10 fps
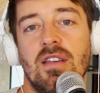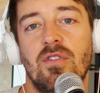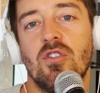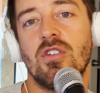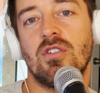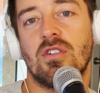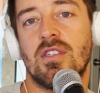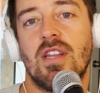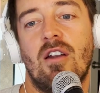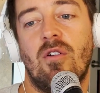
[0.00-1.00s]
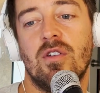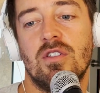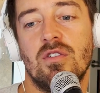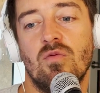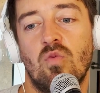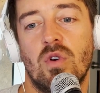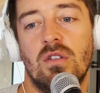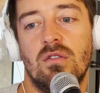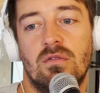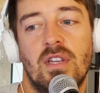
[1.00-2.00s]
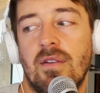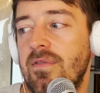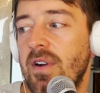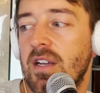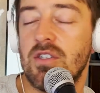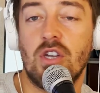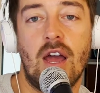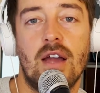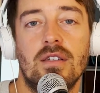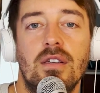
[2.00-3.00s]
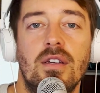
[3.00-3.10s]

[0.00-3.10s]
If you just took steroids, you would get fucking jacked.